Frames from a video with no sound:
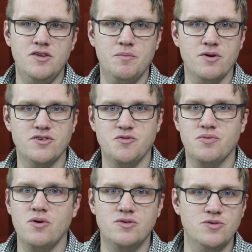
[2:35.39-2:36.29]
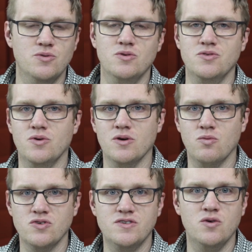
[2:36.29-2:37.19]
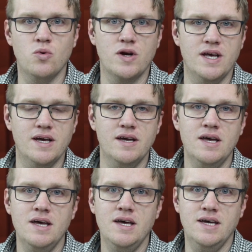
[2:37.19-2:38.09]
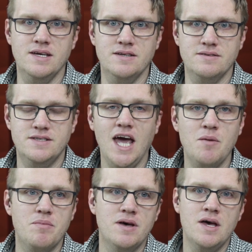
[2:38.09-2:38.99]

purchase Pro Tools or were still working in tape.